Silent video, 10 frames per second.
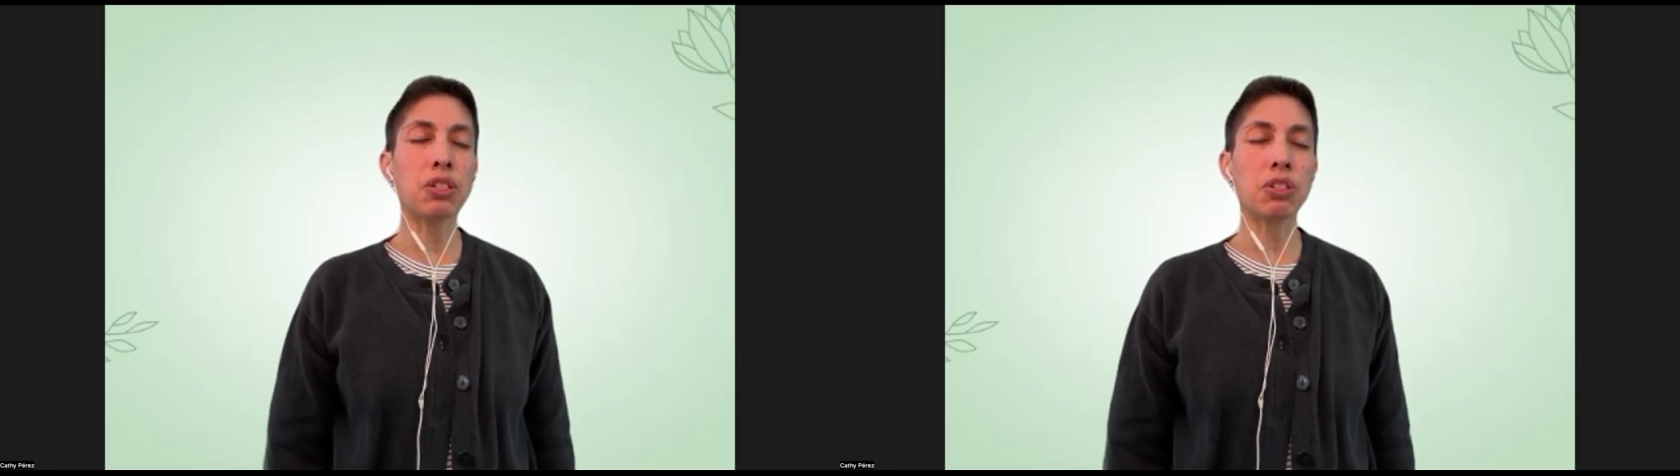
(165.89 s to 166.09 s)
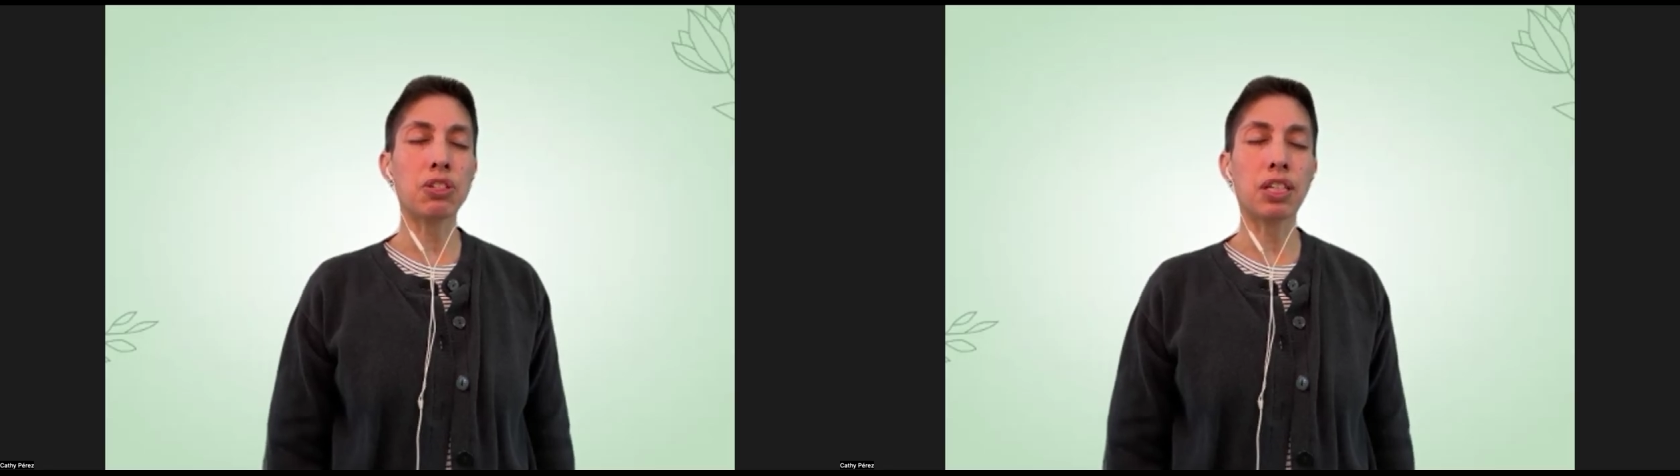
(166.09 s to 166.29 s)

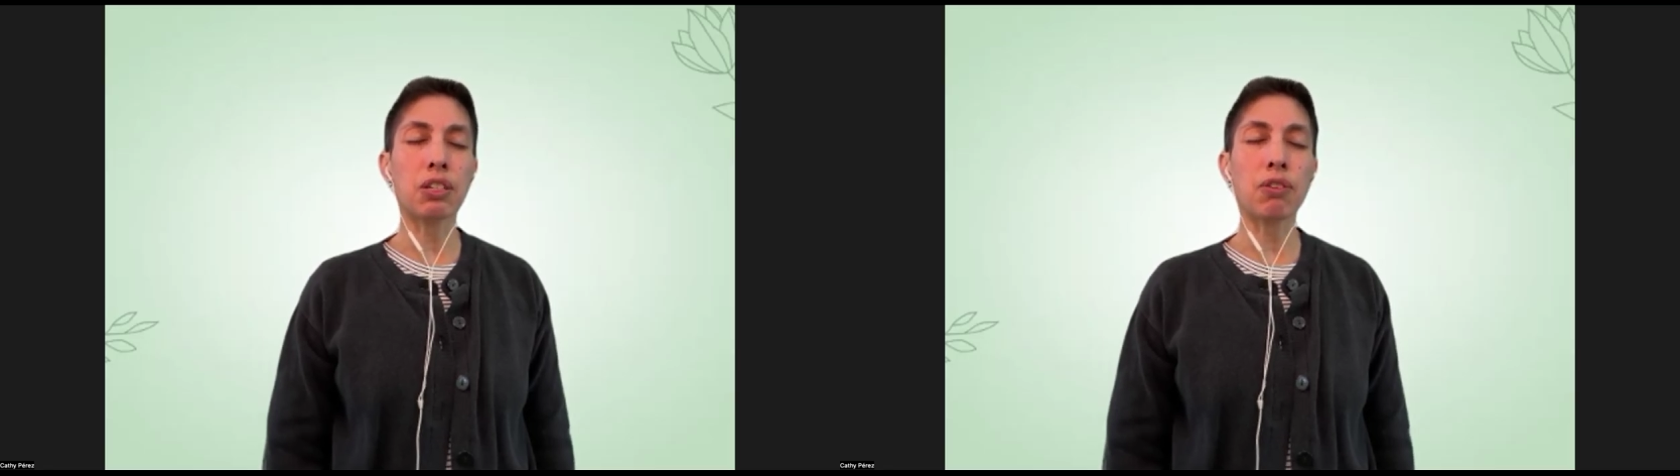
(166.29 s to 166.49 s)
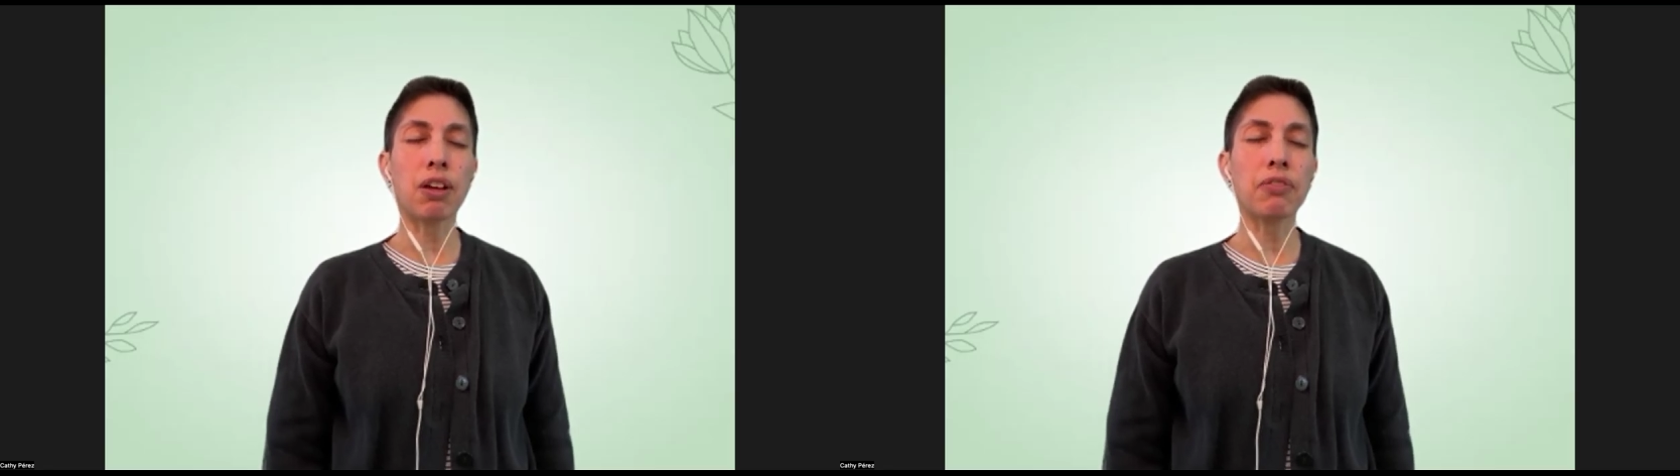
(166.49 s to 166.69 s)
Just say
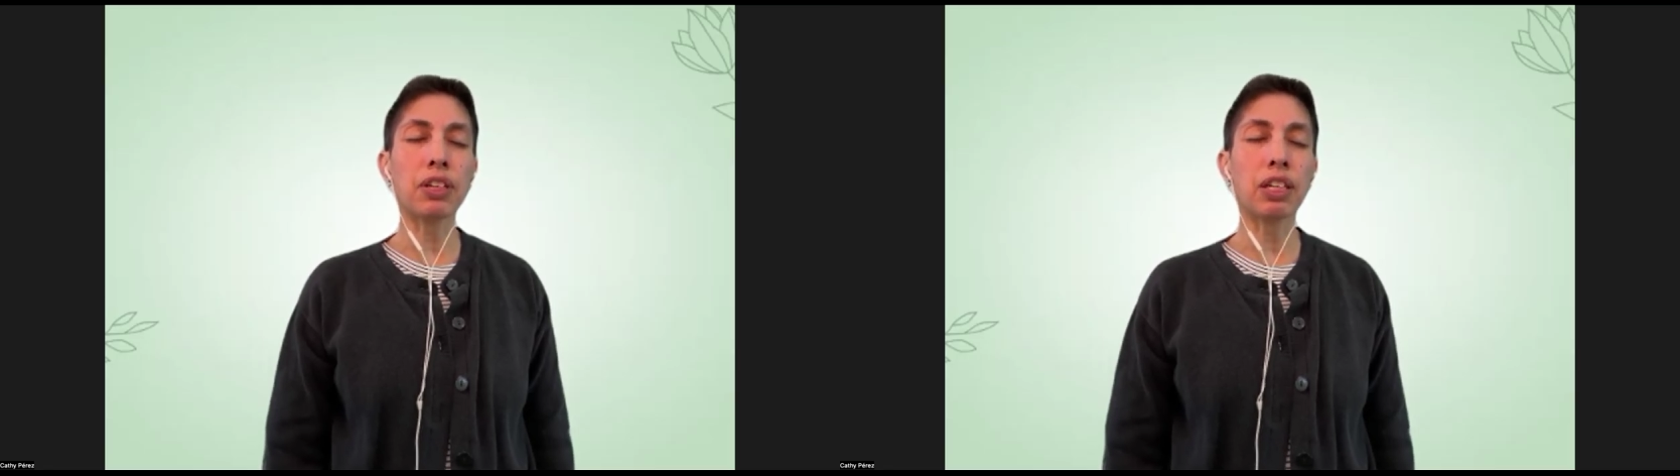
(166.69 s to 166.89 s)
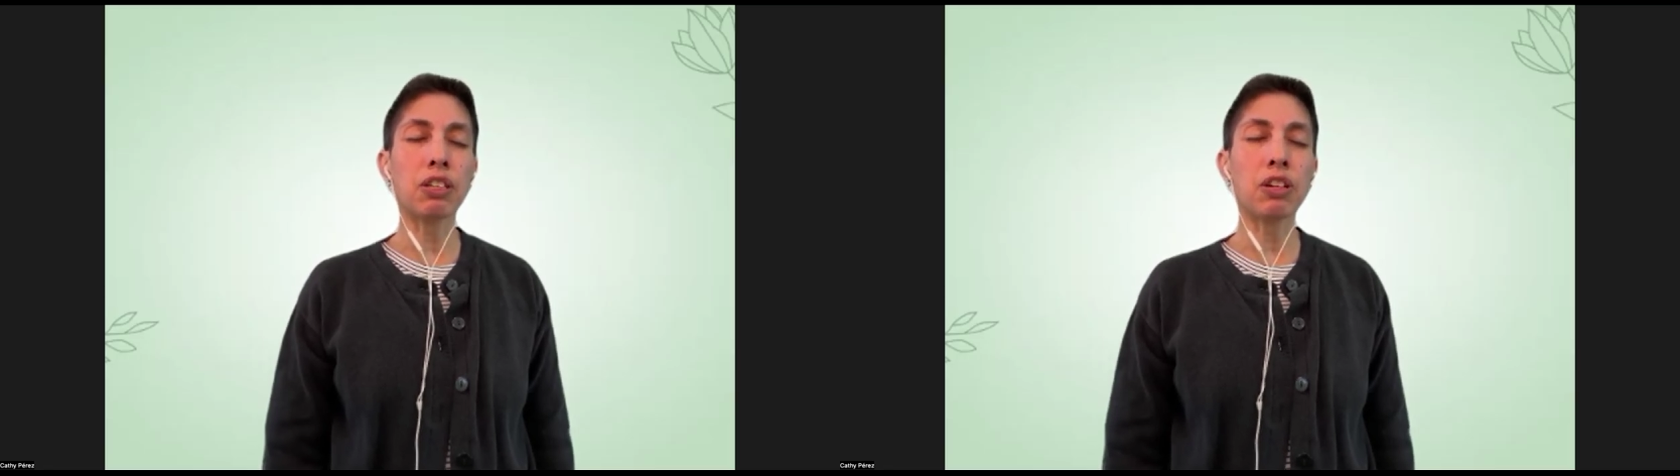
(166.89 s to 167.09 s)

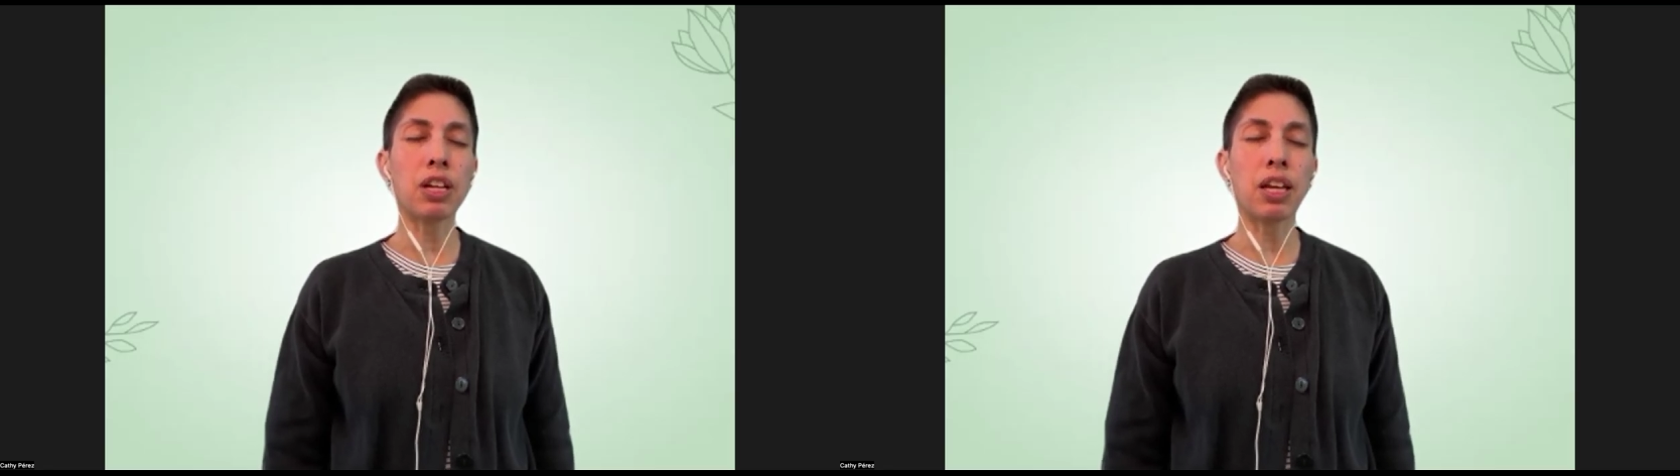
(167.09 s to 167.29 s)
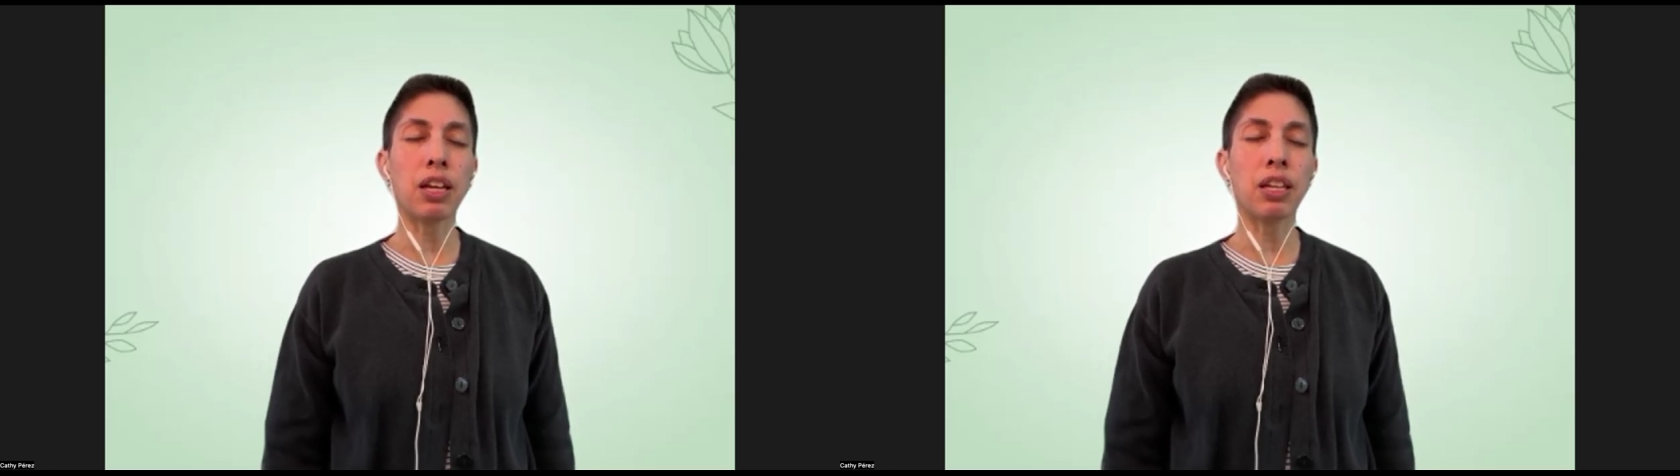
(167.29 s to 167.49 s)
traffic in your
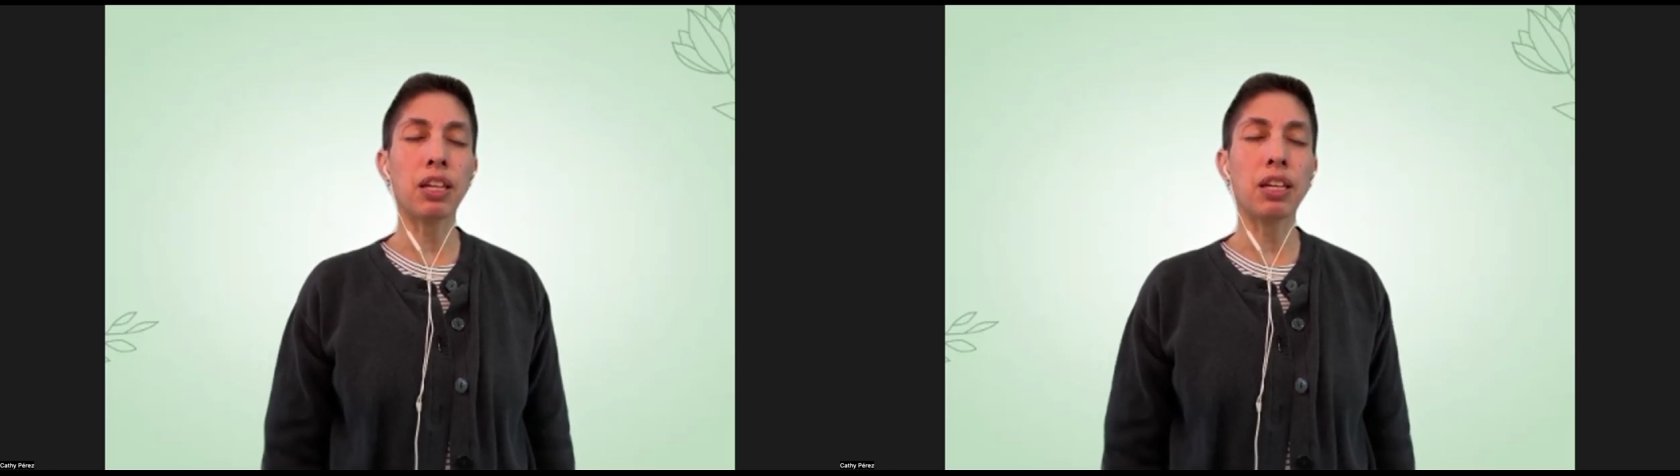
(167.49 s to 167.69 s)
head